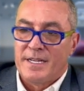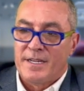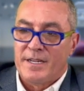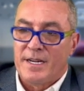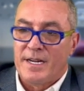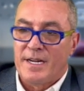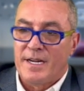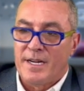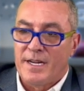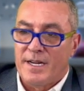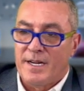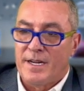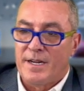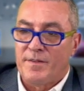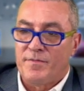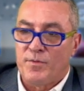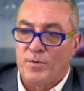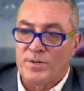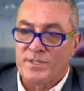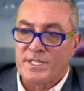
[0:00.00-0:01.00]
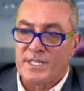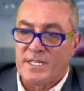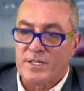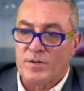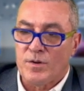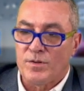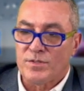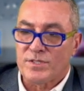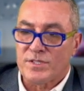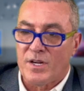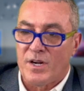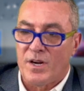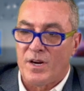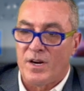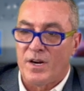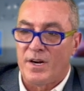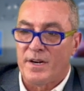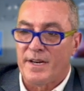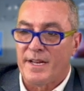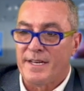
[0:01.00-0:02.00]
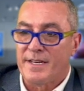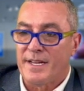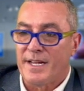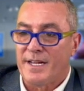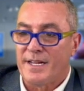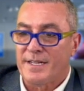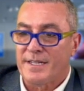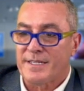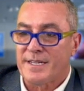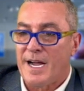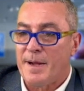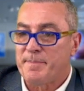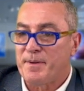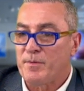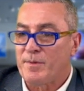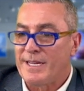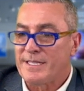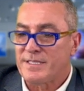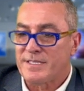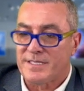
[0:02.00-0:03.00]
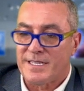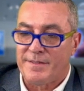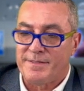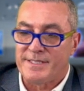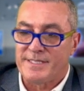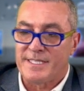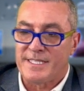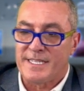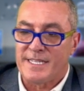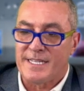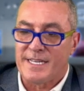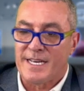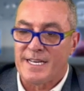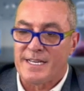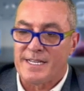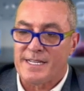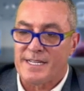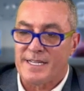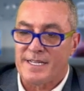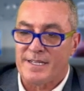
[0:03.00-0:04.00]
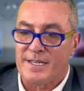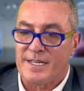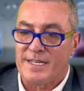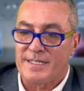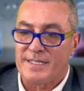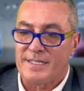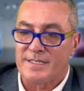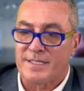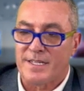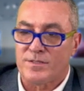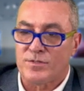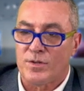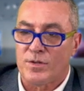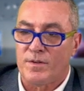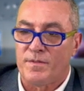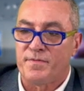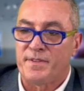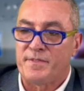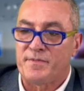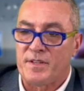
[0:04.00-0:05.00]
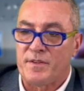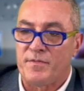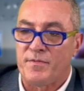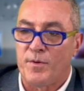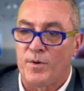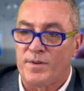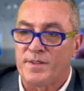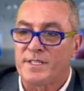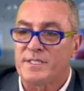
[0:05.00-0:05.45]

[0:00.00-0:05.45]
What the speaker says: 14 Coast Guard, and copyright 17, and a total of 54.